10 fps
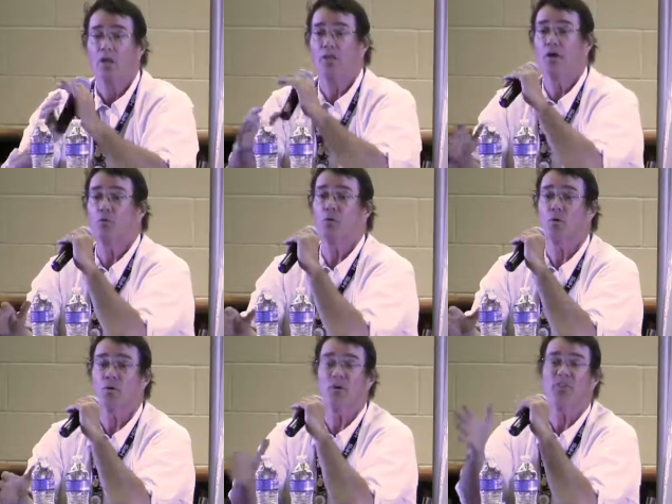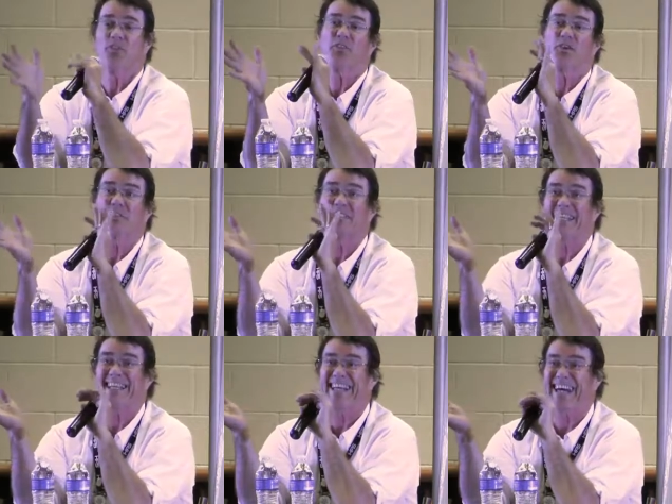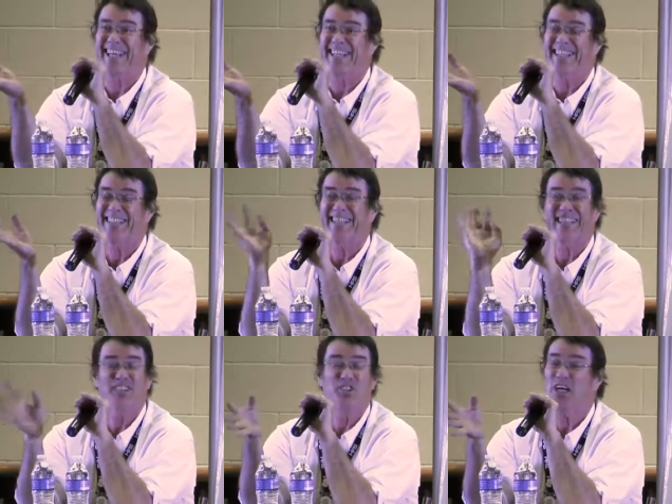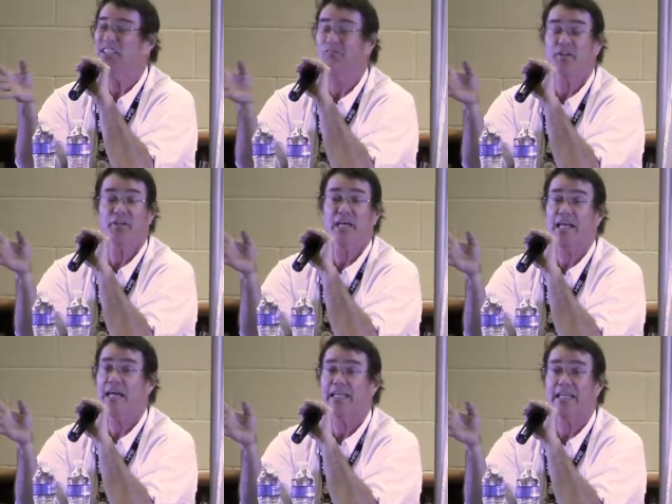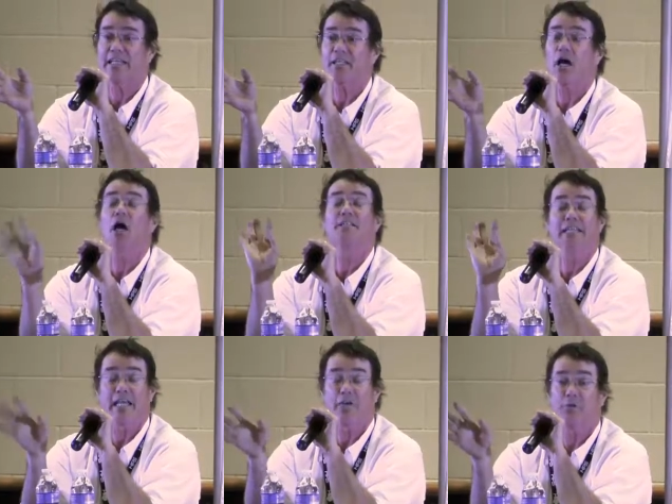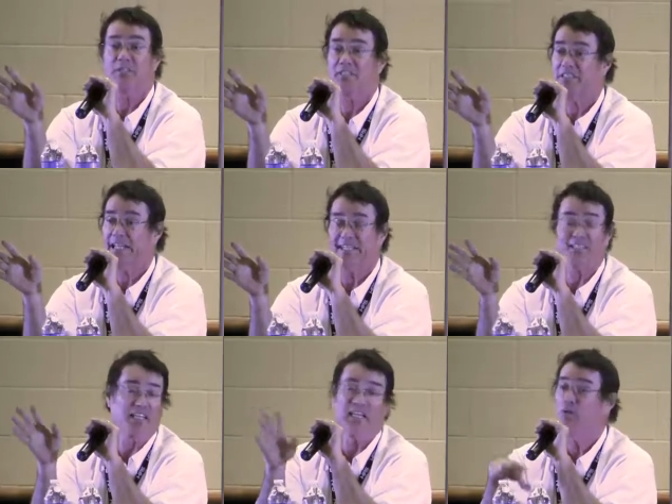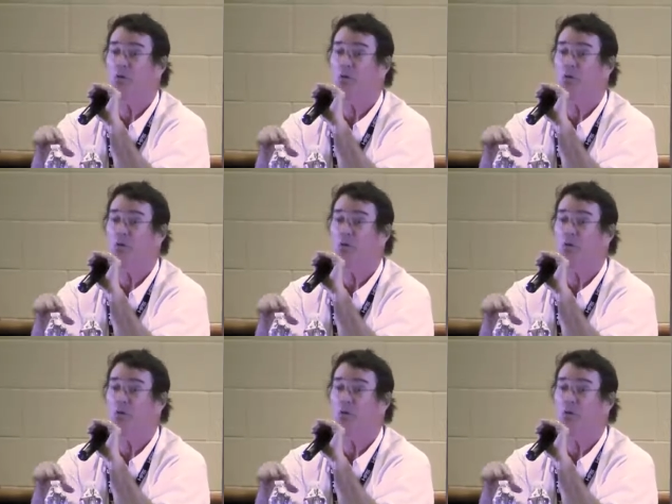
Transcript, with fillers: there were thirteen colonies that had just figured out how to get together as states, and they